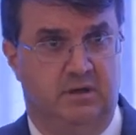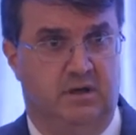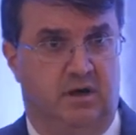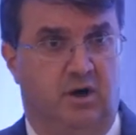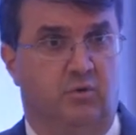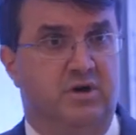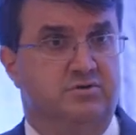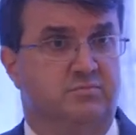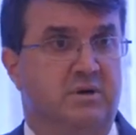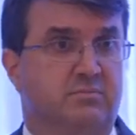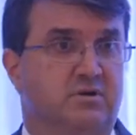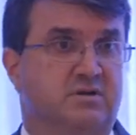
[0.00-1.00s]
Always
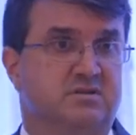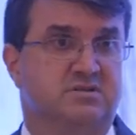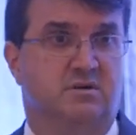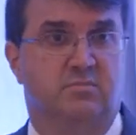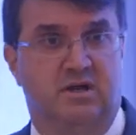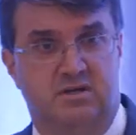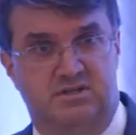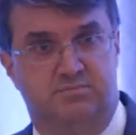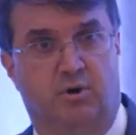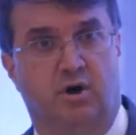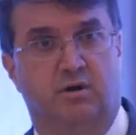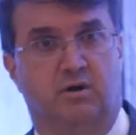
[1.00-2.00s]
remember there's somebody
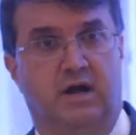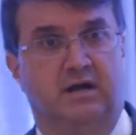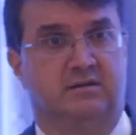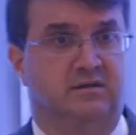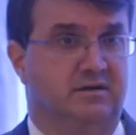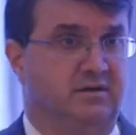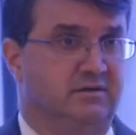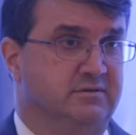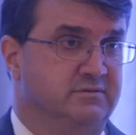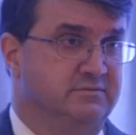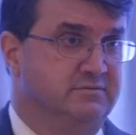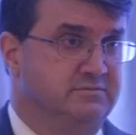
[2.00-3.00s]
smarter out there,
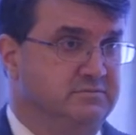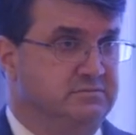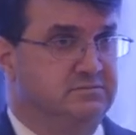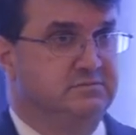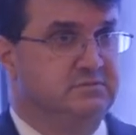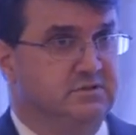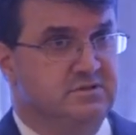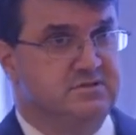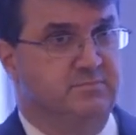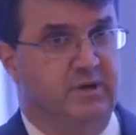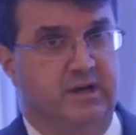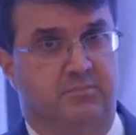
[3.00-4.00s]

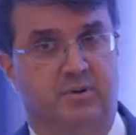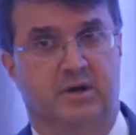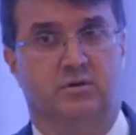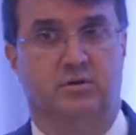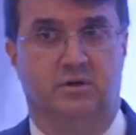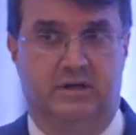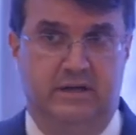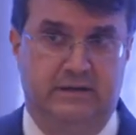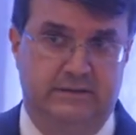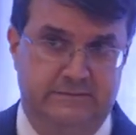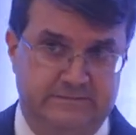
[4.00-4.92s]
somebody better looking,